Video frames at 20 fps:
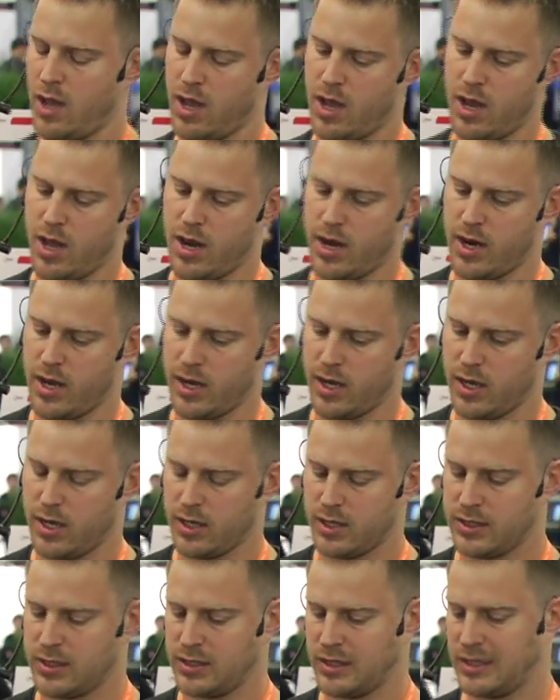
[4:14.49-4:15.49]
And
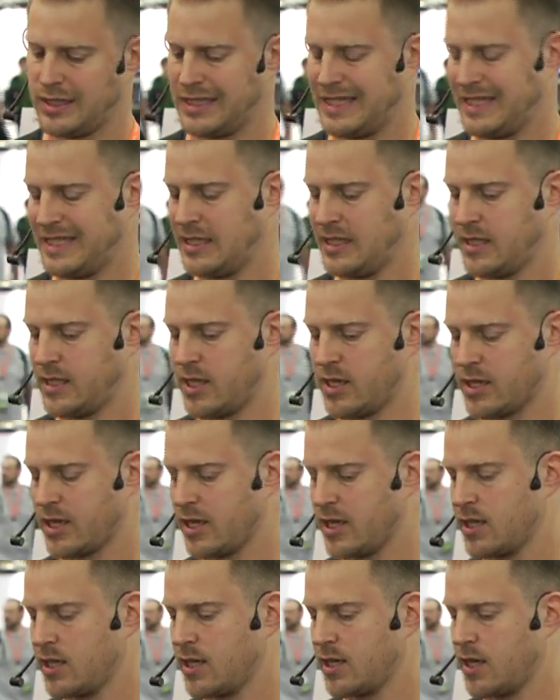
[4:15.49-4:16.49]
there are
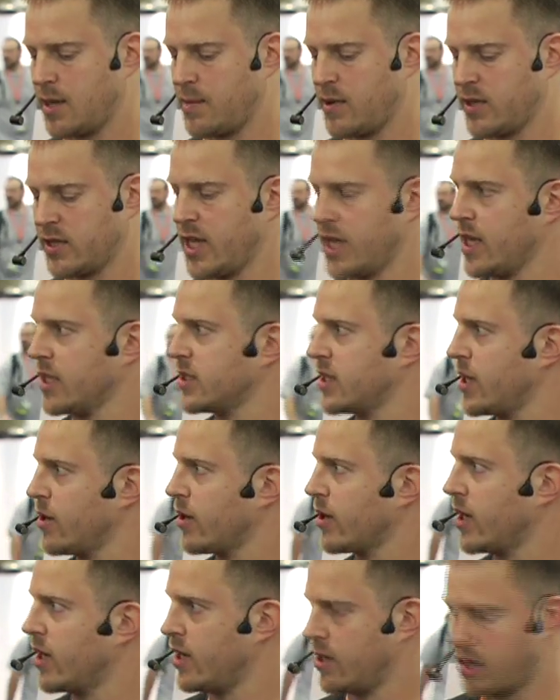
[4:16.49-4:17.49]
a couple of things that you
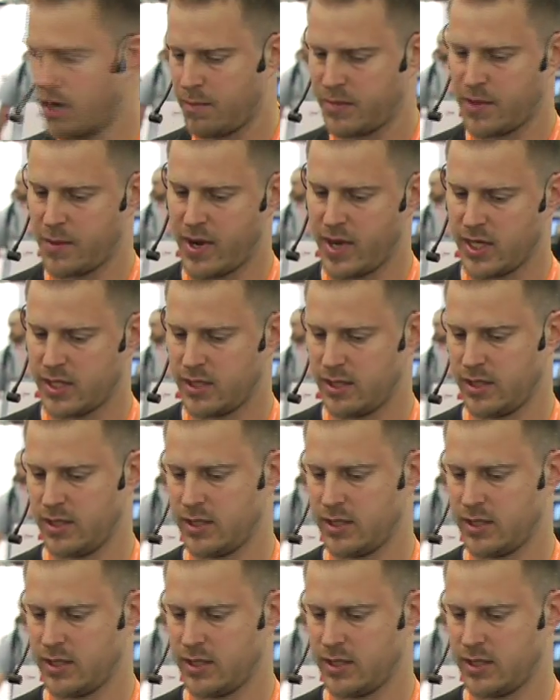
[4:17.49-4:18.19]
can optimize.